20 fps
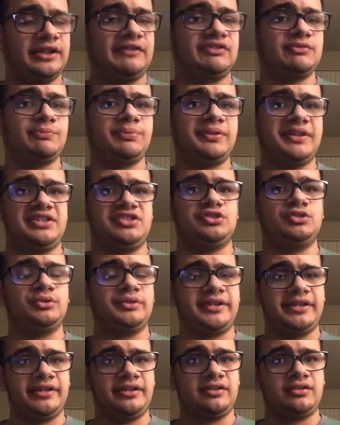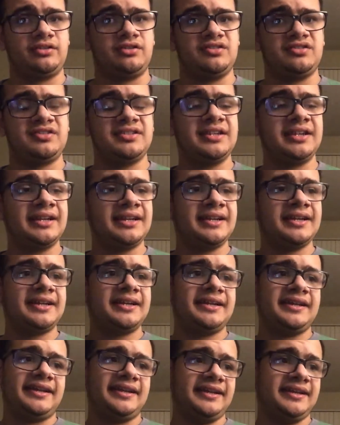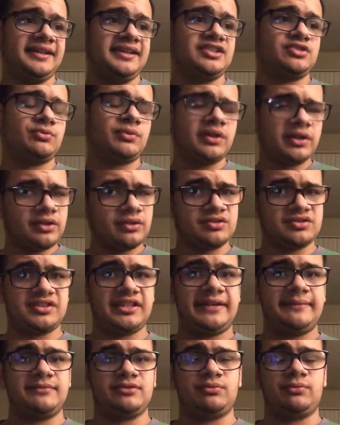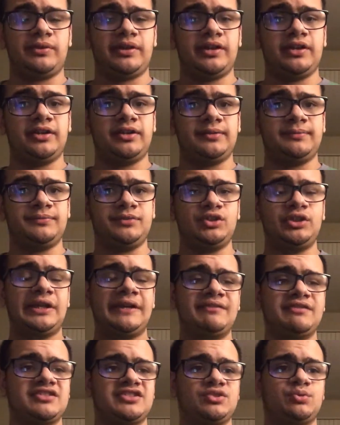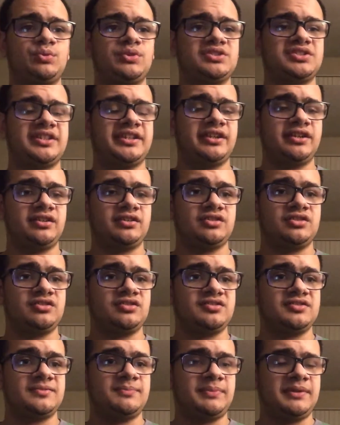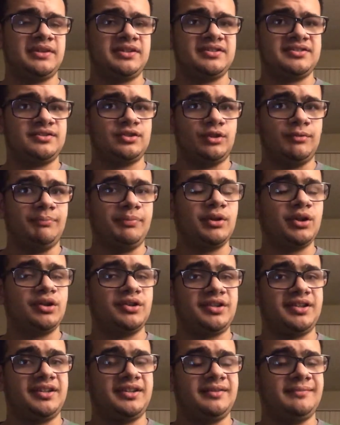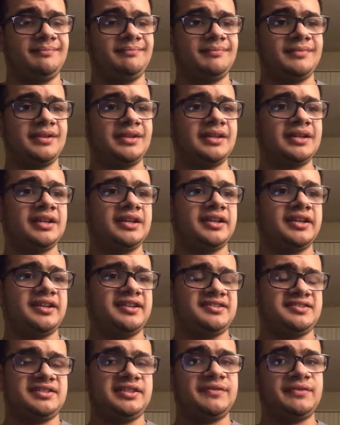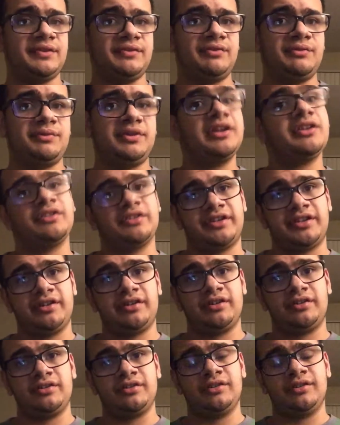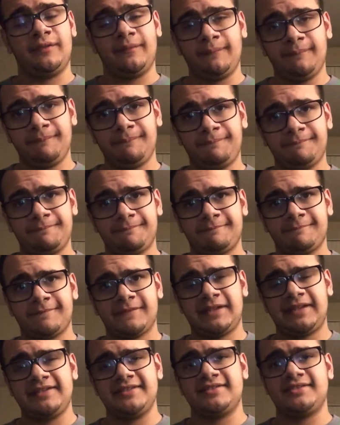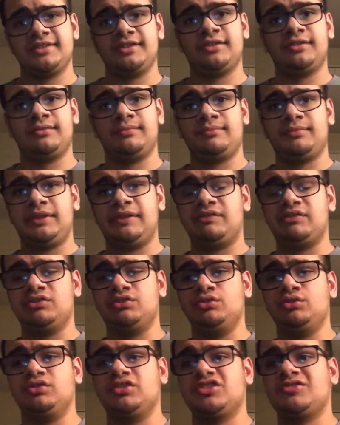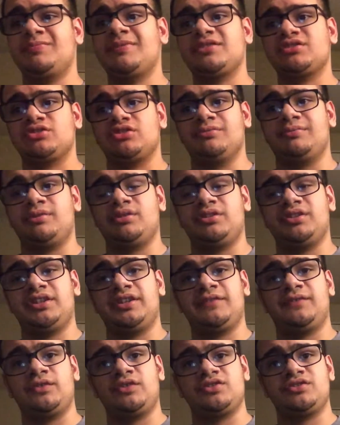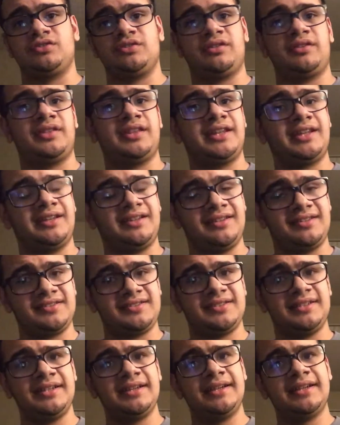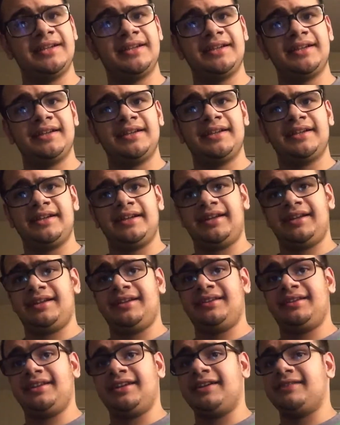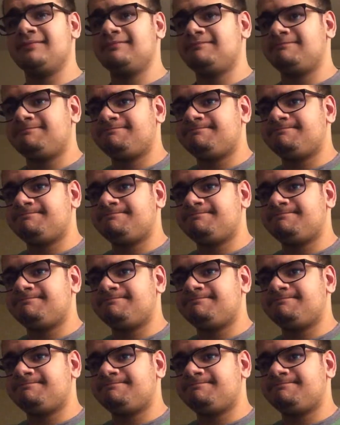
You have to play 2 characters. And it's one of those games where you have to switch characters because their ability is different from the other character. And so you have to do their special ability for certain things. And yeah.